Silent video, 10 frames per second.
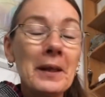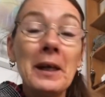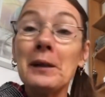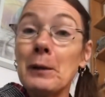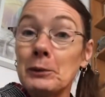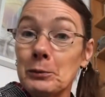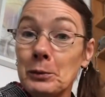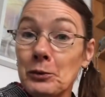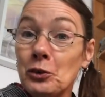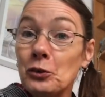And I was
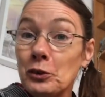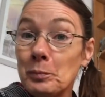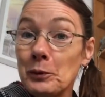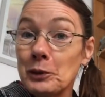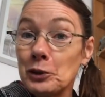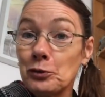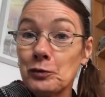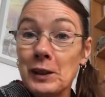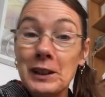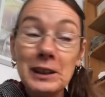with two spiritual
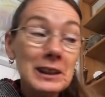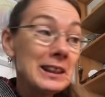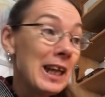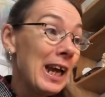friends,